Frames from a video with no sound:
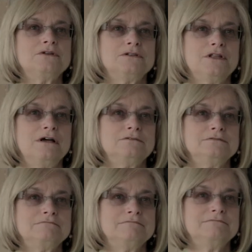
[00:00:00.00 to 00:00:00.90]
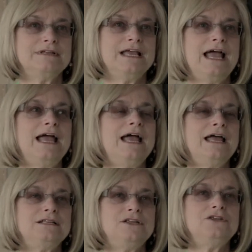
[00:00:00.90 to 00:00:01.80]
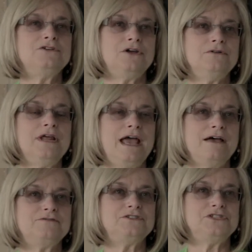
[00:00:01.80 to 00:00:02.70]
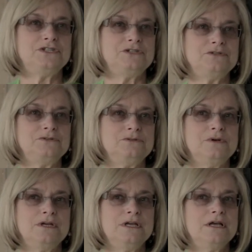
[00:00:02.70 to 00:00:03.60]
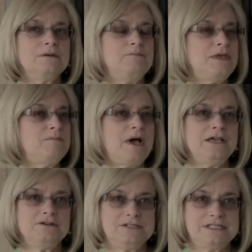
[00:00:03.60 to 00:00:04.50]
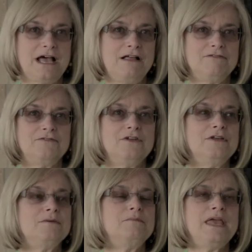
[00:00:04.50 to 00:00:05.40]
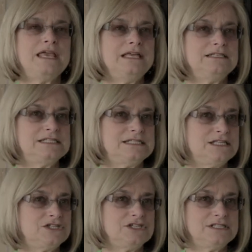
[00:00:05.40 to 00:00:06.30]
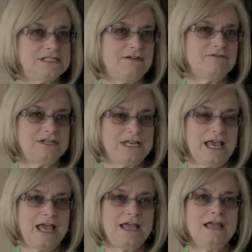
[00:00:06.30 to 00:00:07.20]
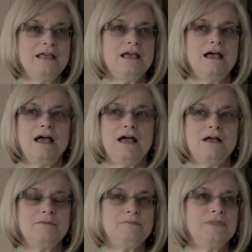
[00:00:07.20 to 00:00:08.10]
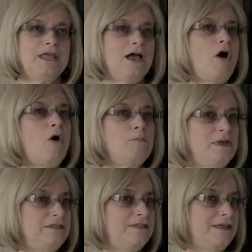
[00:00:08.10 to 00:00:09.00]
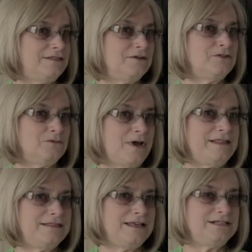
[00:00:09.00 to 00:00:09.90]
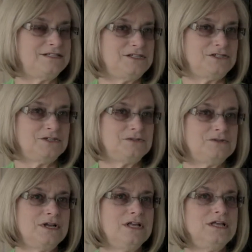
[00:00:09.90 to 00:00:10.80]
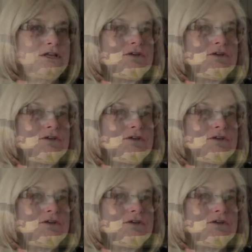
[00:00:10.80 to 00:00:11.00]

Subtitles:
it alone. And you don't have to be by yourself, making decisions every day, hoping that they're the right thing to do. You